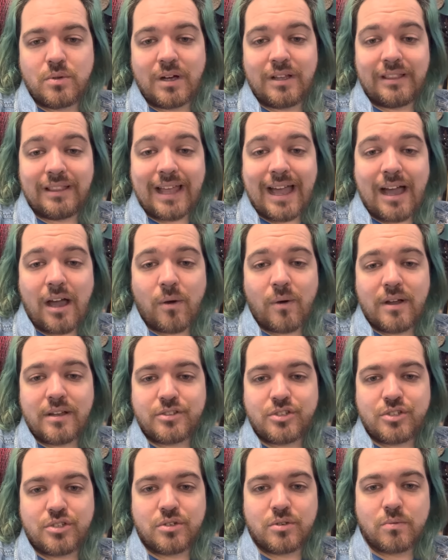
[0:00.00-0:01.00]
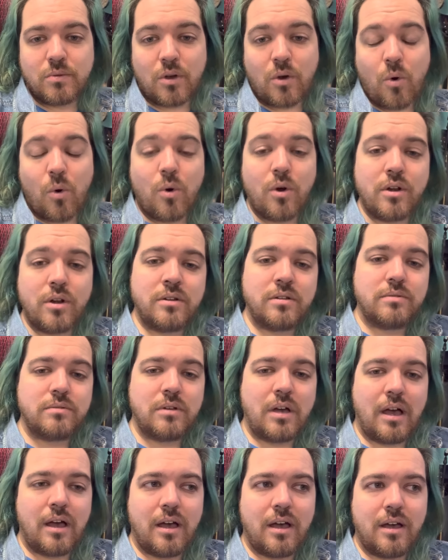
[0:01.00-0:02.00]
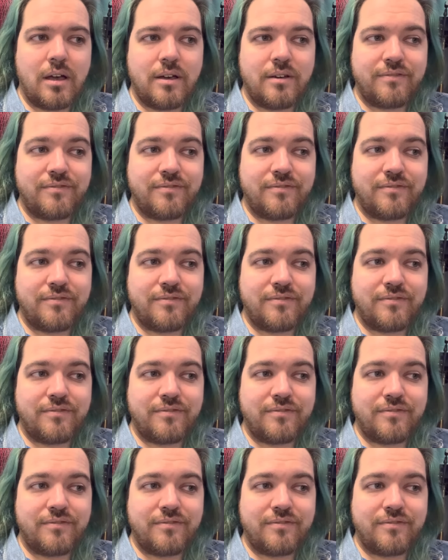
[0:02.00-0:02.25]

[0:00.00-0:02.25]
allow us to record uh,